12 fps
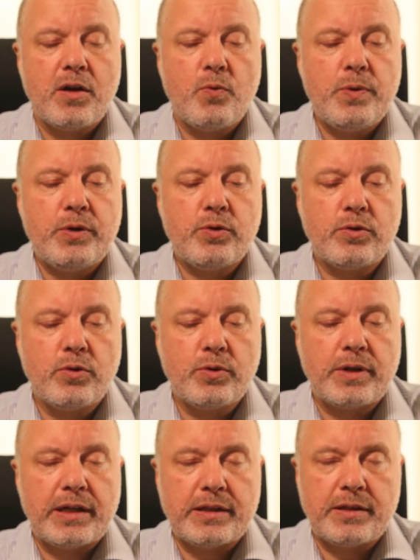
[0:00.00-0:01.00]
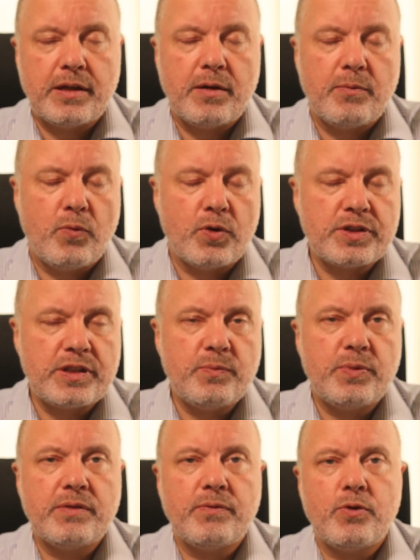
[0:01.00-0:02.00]
We could look at more
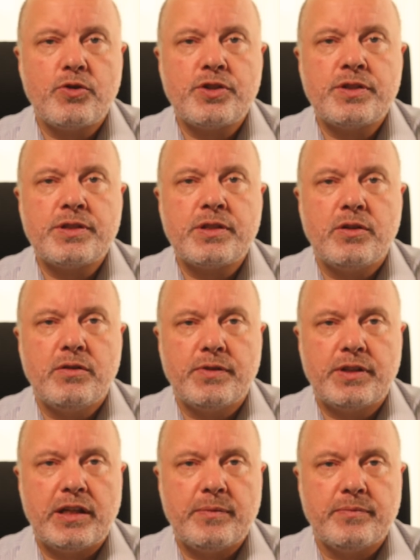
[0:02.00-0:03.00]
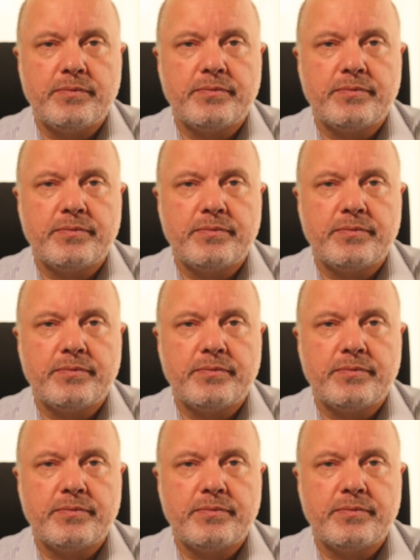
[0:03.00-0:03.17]
simpler versions over time.